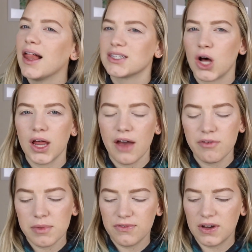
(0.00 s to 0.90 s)
That's all I
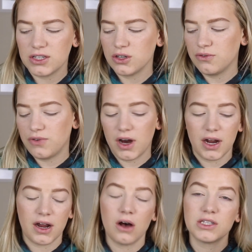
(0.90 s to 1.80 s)
have on my face so
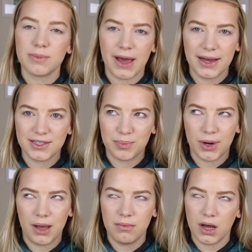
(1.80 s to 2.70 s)
far. Also my eyes are
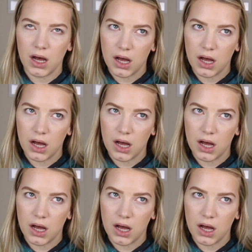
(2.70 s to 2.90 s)
primed,